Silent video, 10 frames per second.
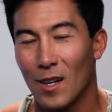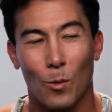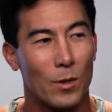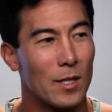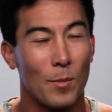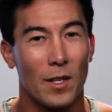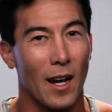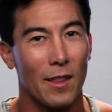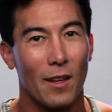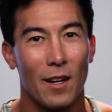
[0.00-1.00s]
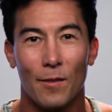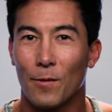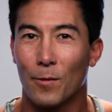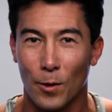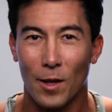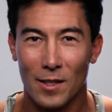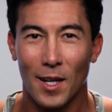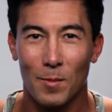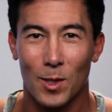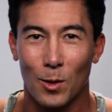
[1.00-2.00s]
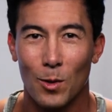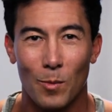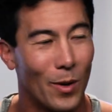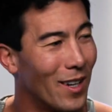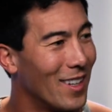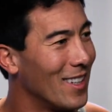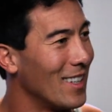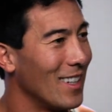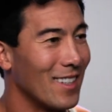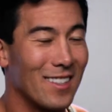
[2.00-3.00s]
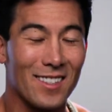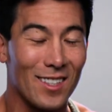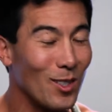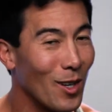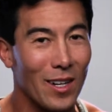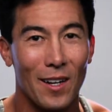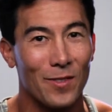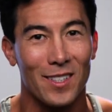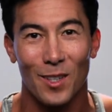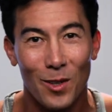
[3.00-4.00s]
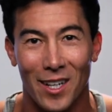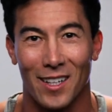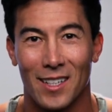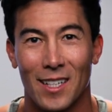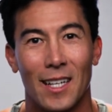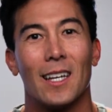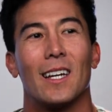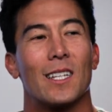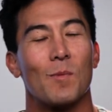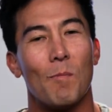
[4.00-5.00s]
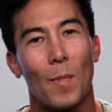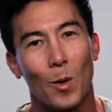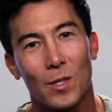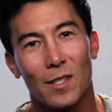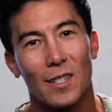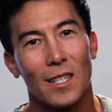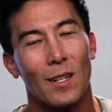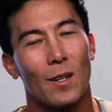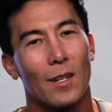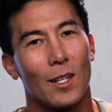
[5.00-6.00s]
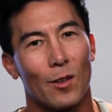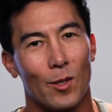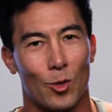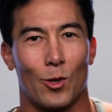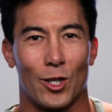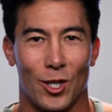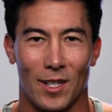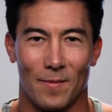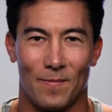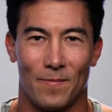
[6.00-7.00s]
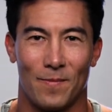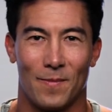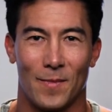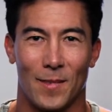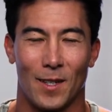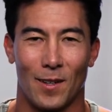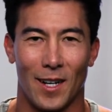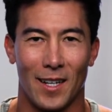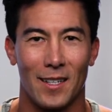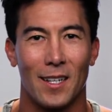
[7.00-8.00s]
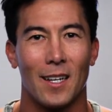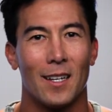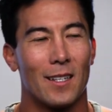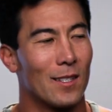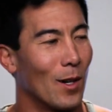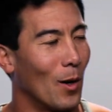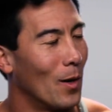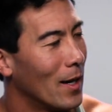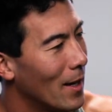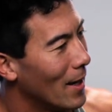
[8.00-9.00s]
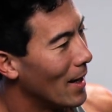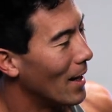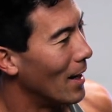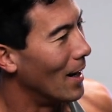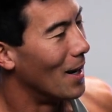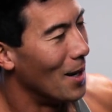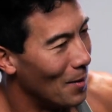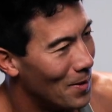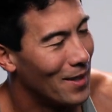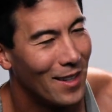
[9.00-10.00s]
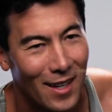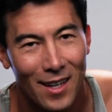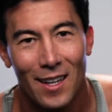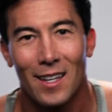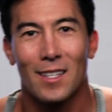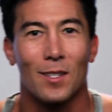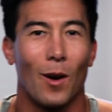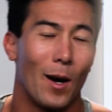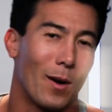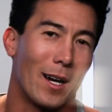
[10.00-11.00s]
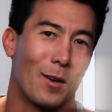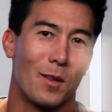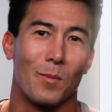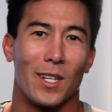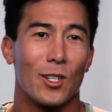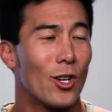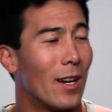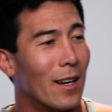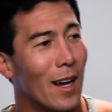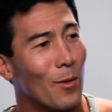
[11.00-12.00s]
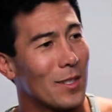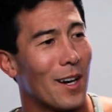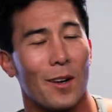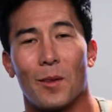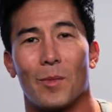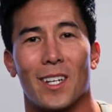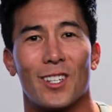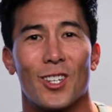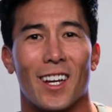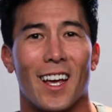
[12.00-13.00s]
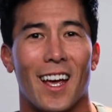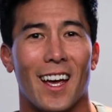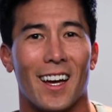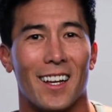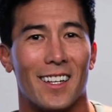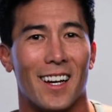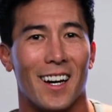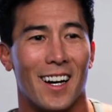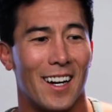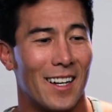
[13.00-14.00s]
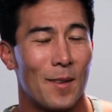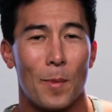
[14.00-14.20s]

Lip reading: was something that I thought for a long time too, but you don't have to do it. It's mostly your nutrition, all right? So, I go to the beach, and I was out on the beach, and I